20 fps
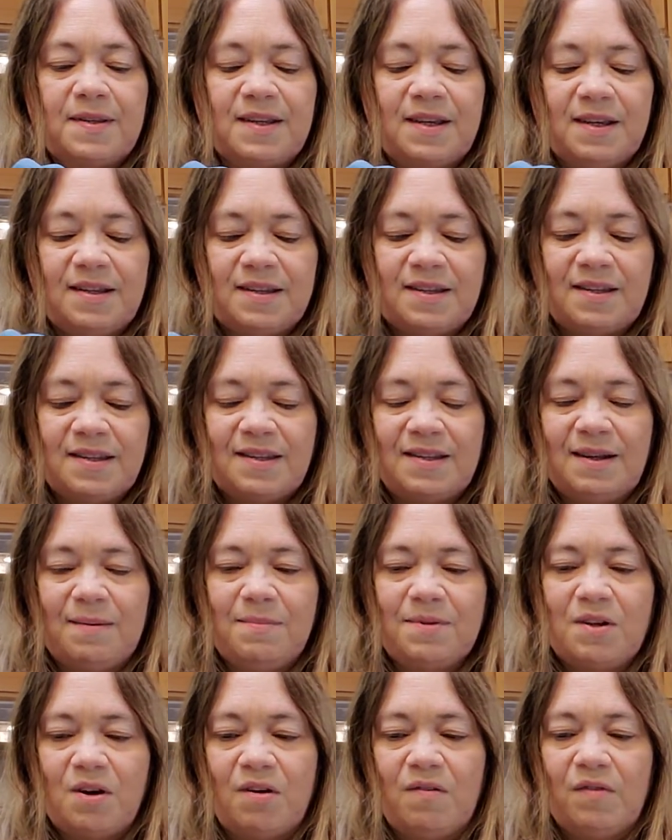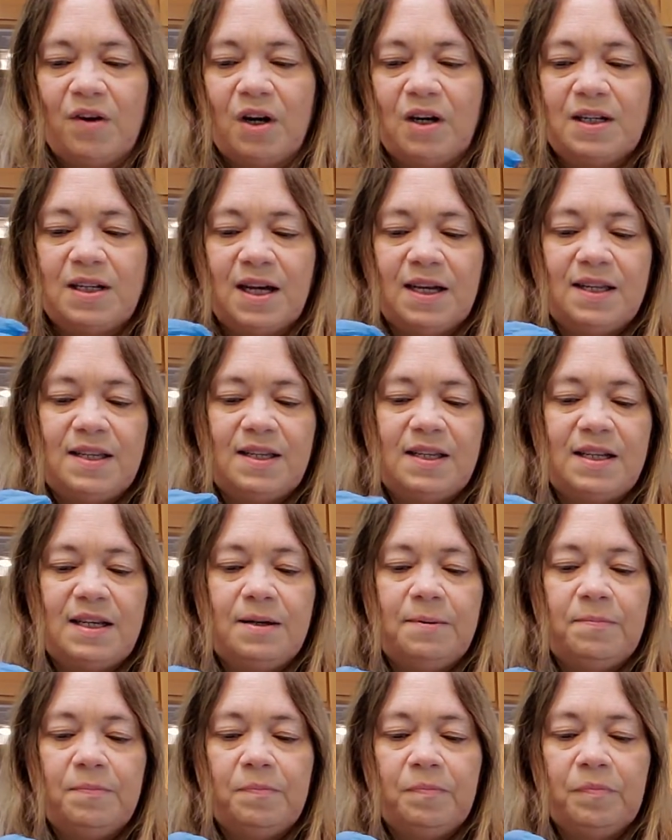because the stems aren't very tasty.